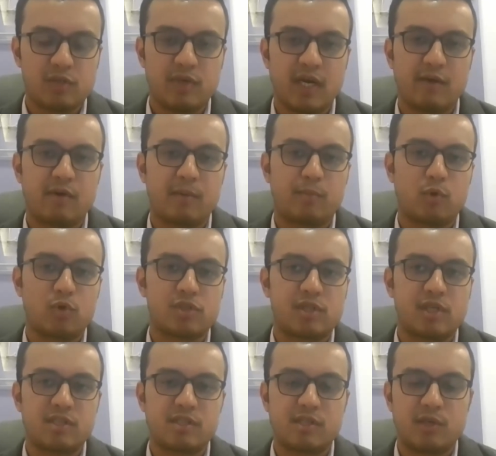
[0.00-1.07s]
We have our
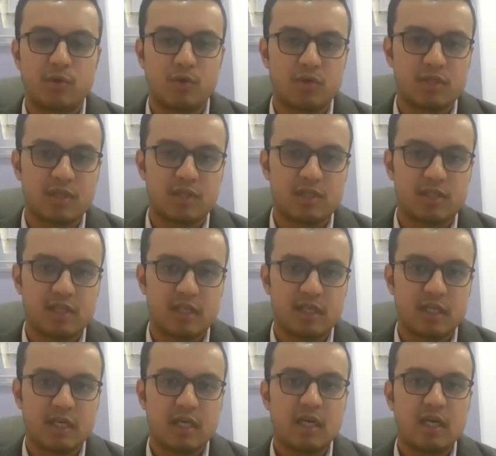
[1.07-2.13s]
postings in neurosurgery,
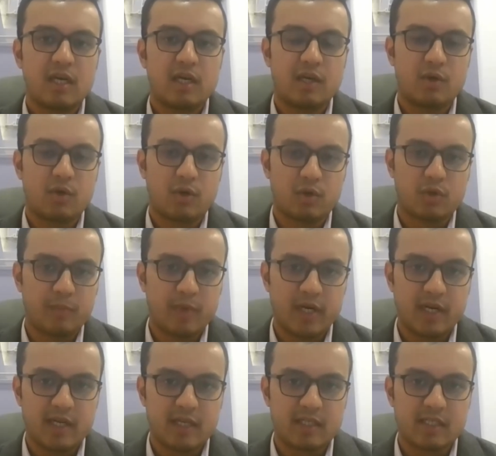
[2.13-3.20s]
in
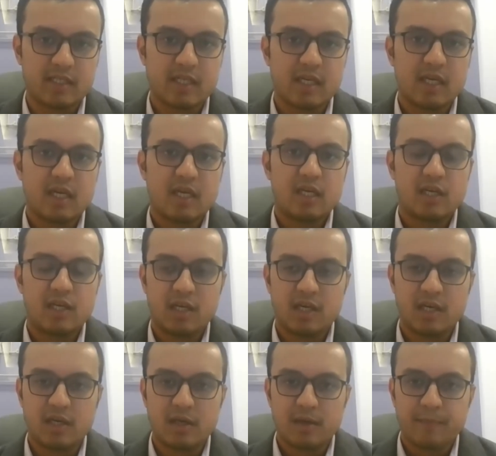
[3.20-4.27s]
orthopedics,
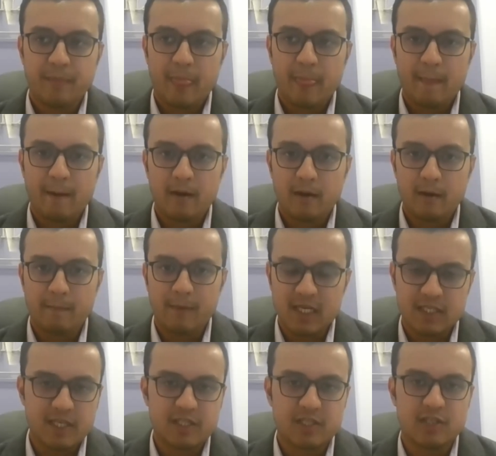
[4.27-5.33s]
in
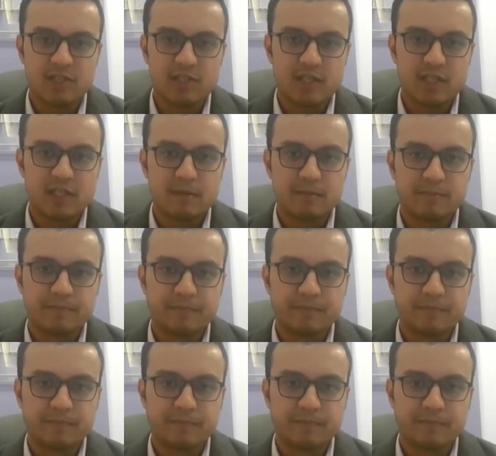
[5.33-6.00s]
plastic surgery.